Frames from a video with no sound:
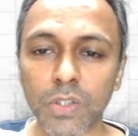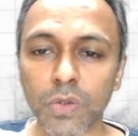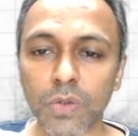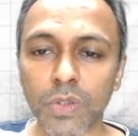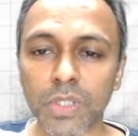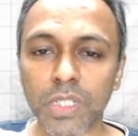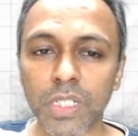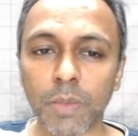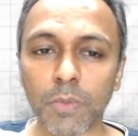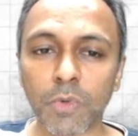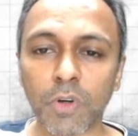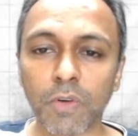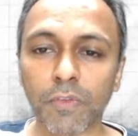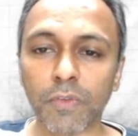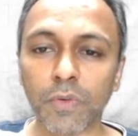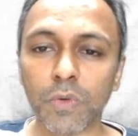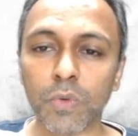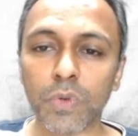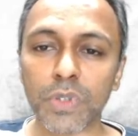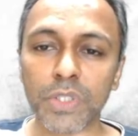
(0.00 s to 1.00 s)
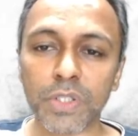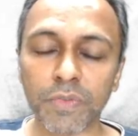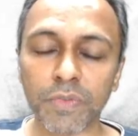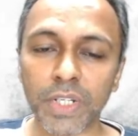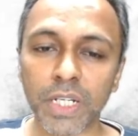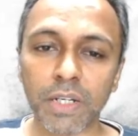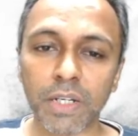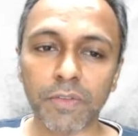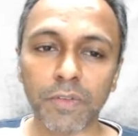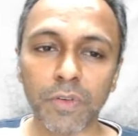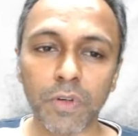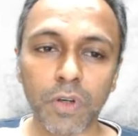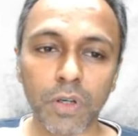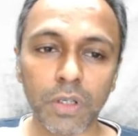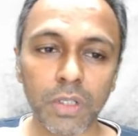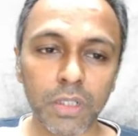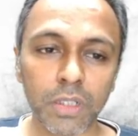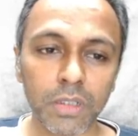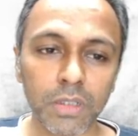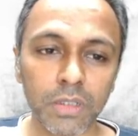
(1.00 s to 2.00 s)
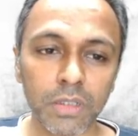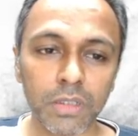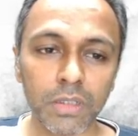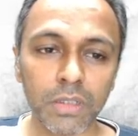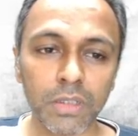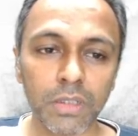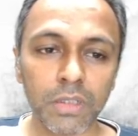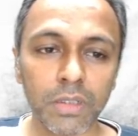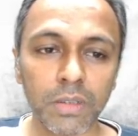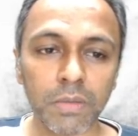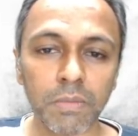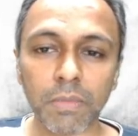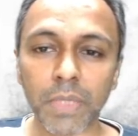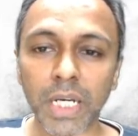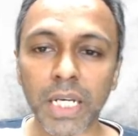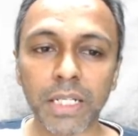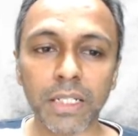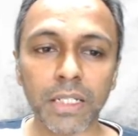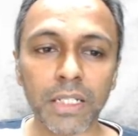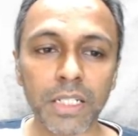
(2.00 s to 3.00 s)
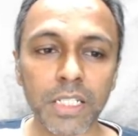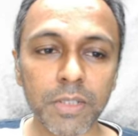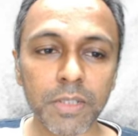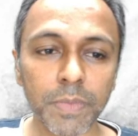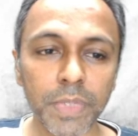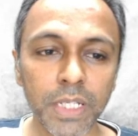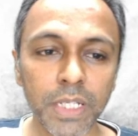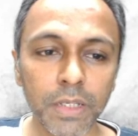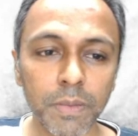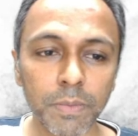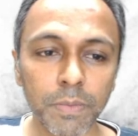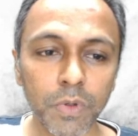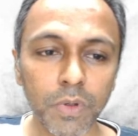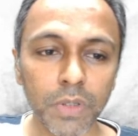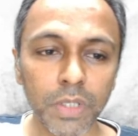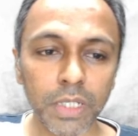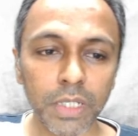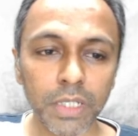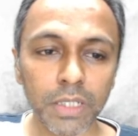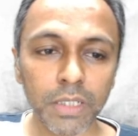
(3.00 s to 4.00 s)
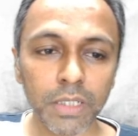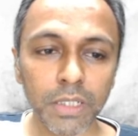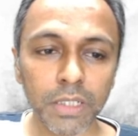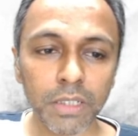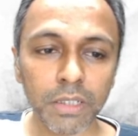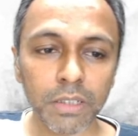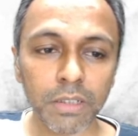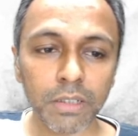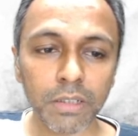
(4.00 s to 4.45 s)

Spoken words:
So sum of roots we have got minus b upon a.